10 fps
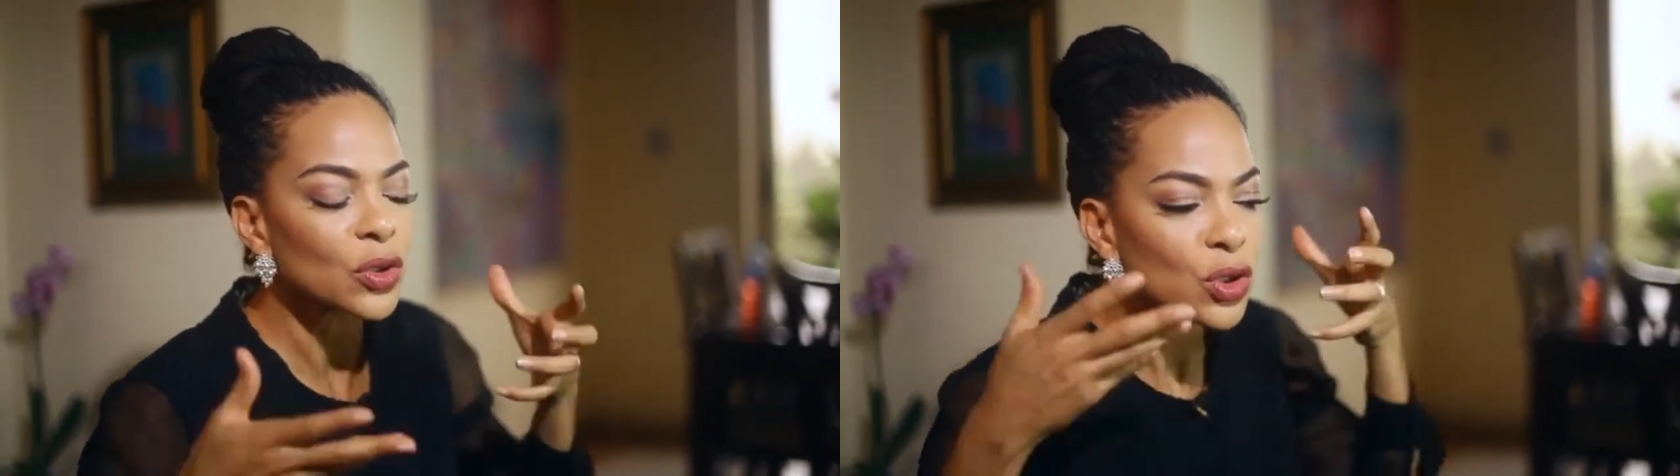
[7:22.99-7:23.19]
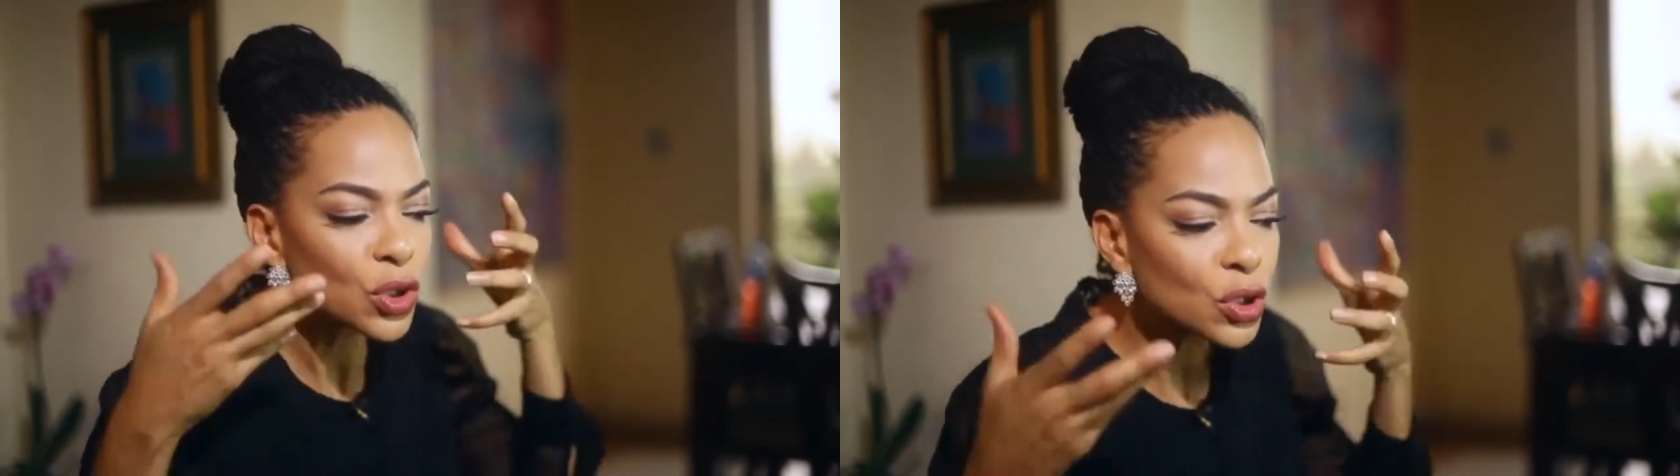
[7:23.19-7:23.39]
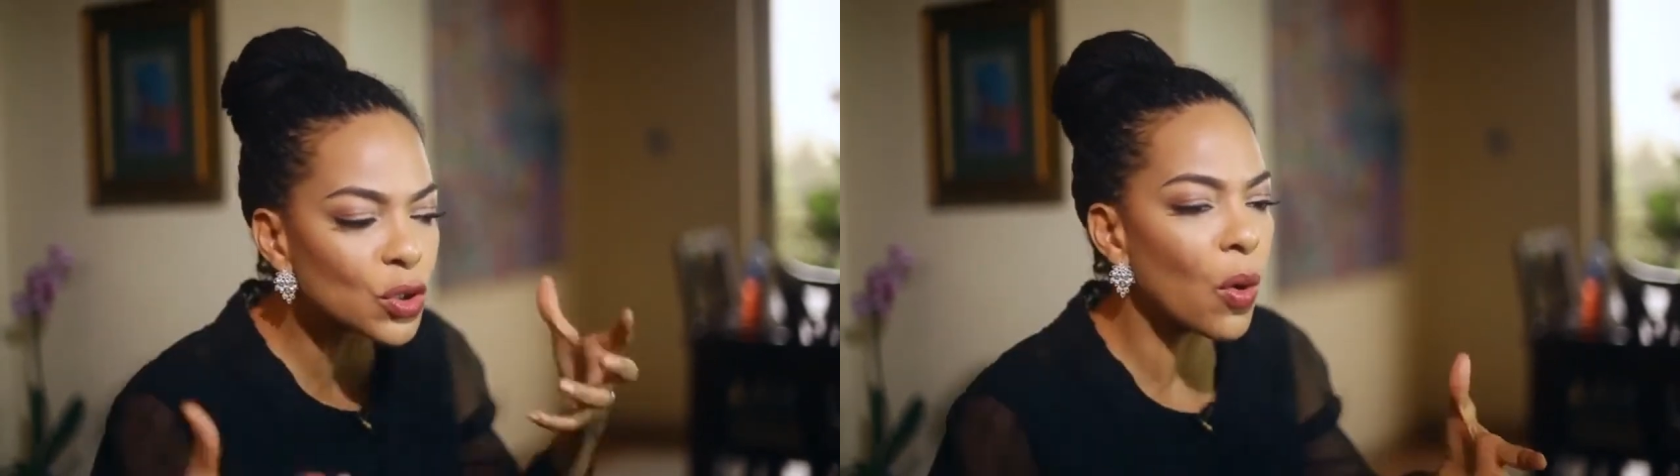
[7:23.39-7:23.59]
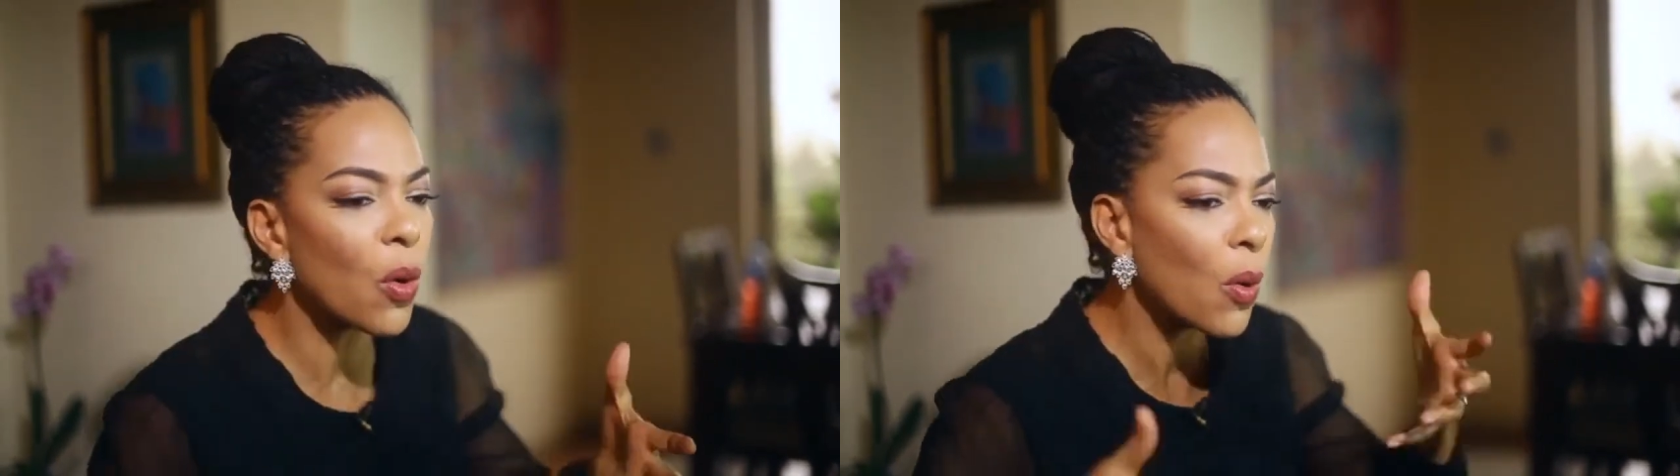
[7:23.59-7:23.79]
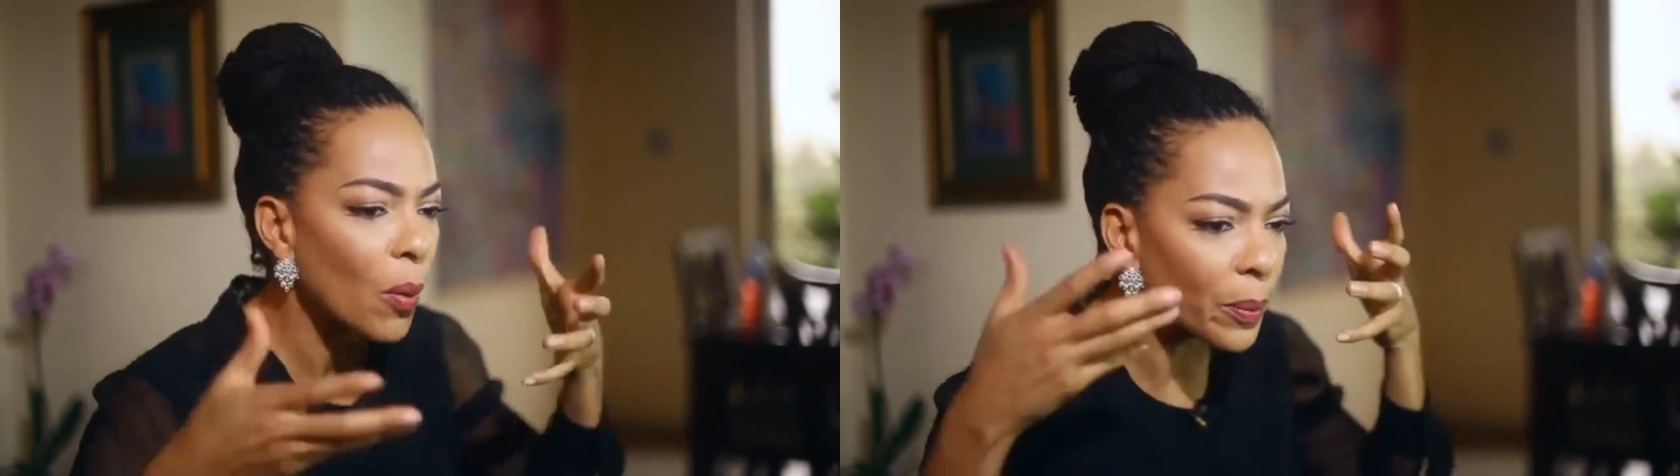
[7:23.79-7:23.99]

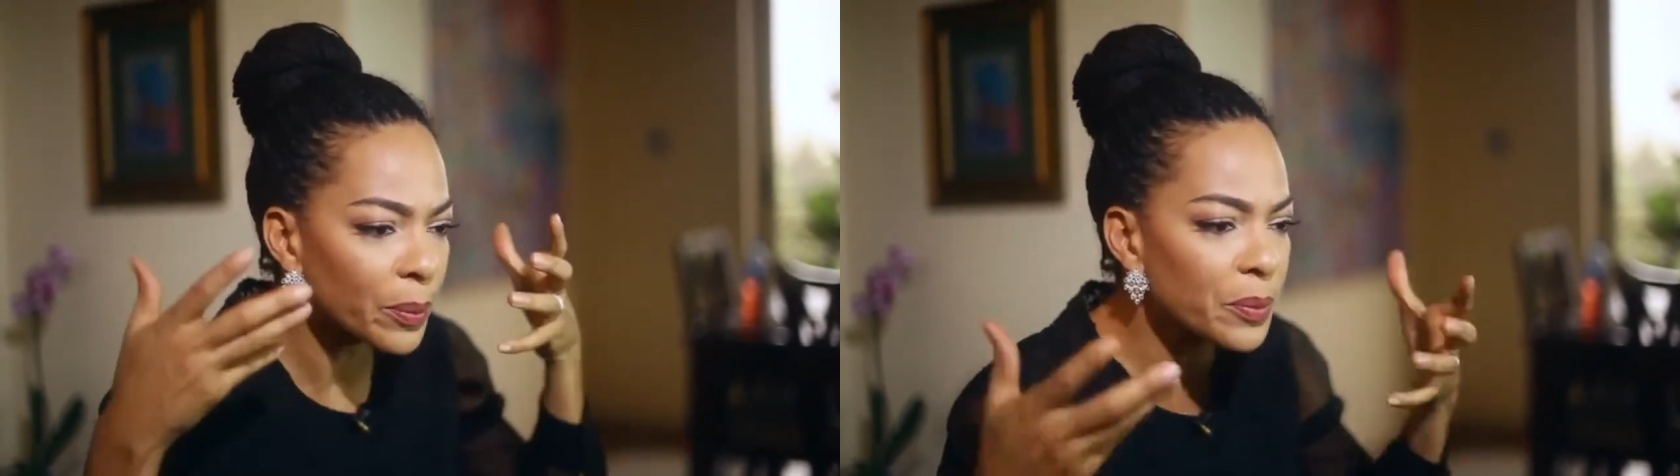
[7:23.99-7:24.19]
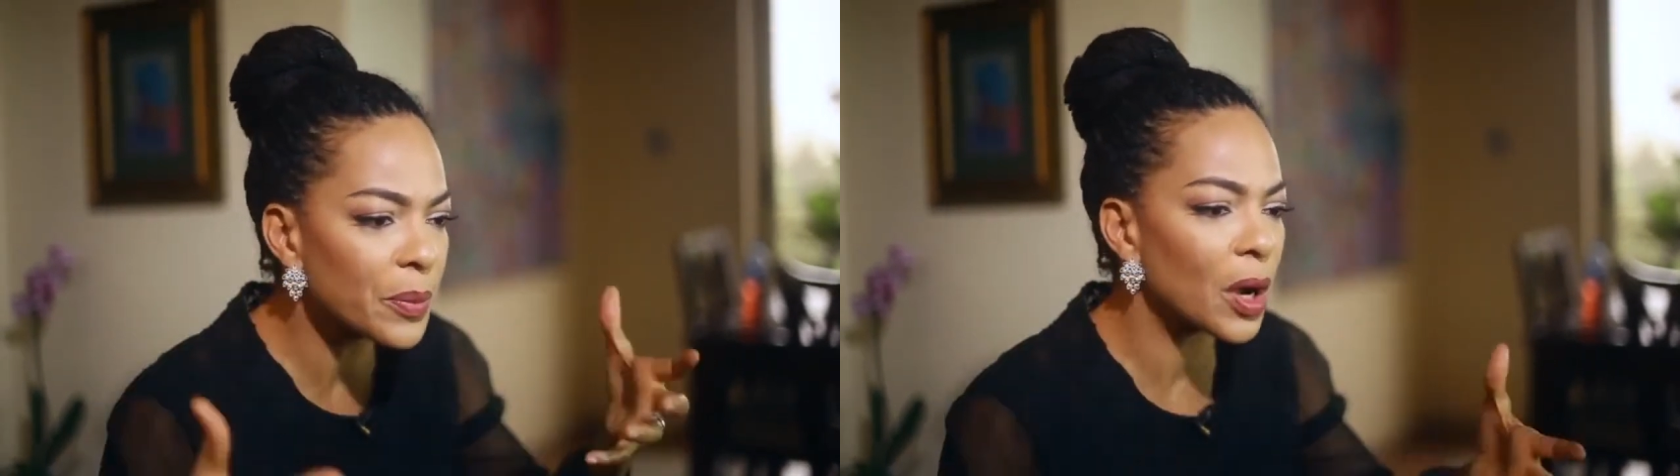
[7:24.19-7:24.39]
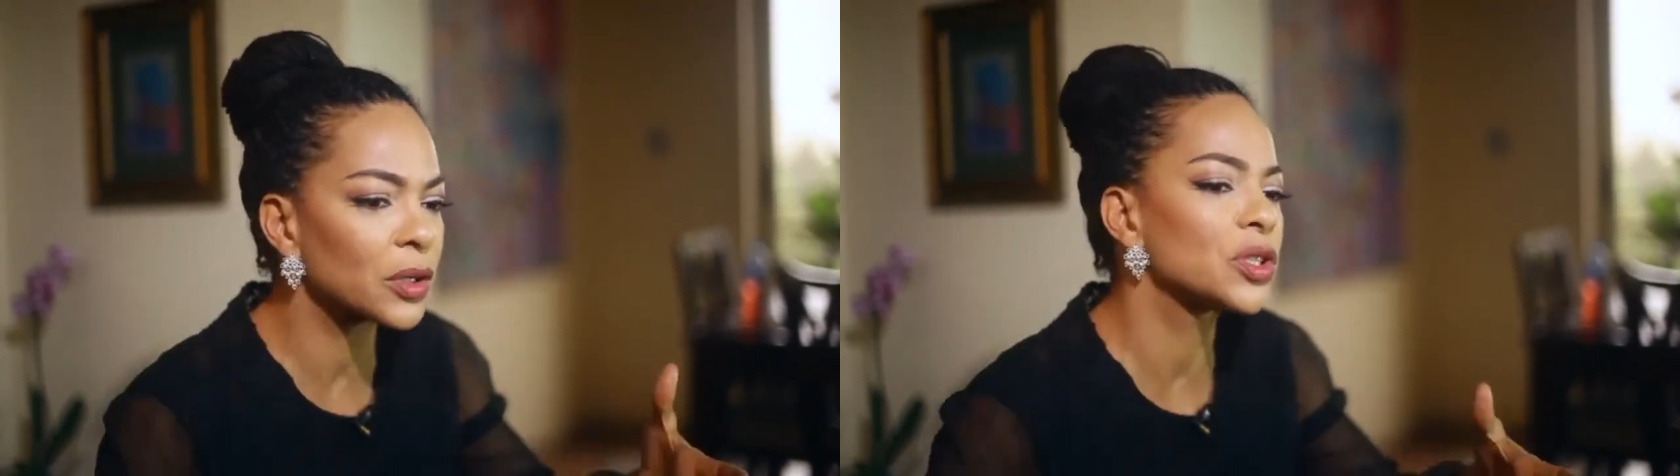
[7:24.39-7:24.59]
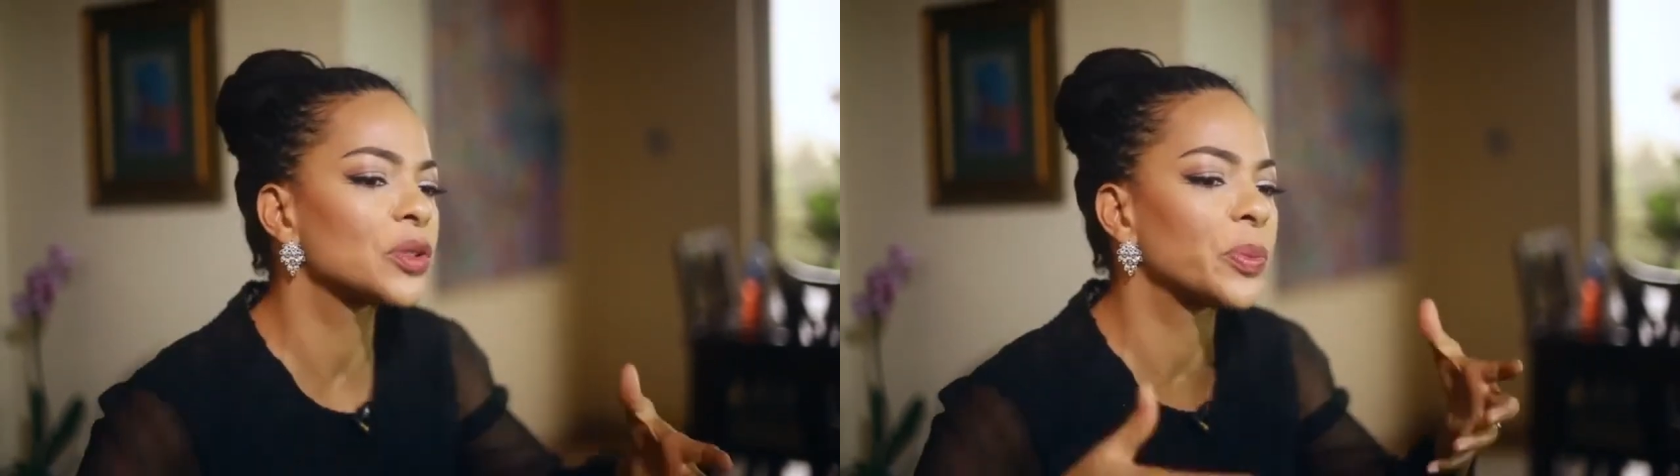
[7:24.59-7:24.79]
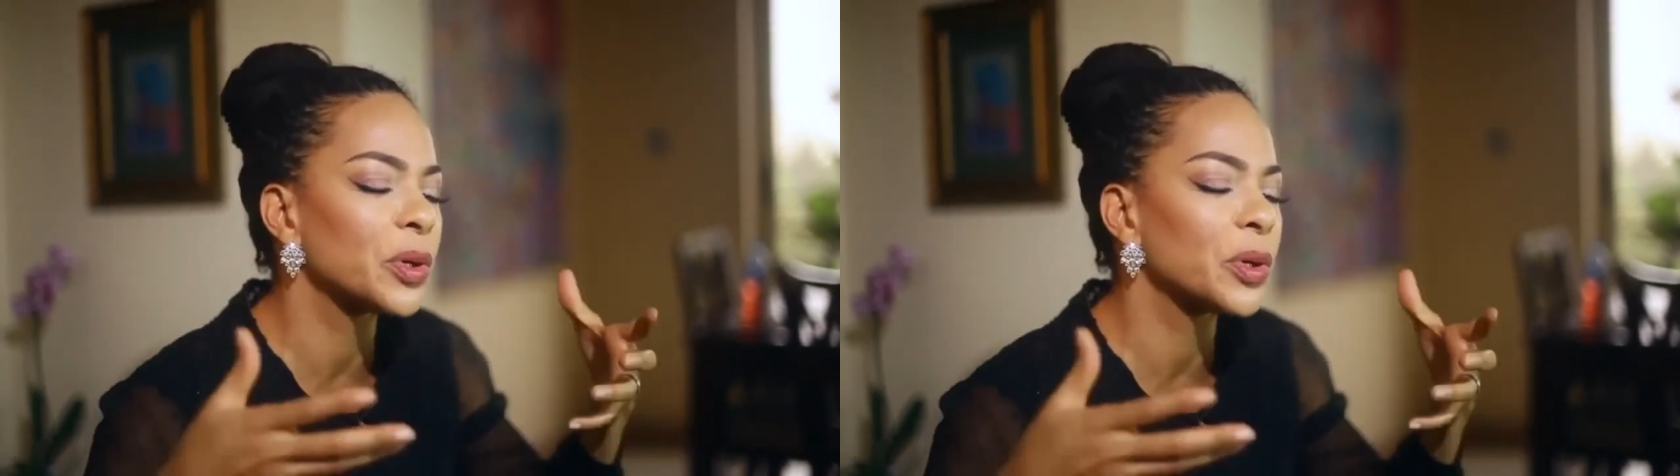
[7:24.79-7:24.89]
so much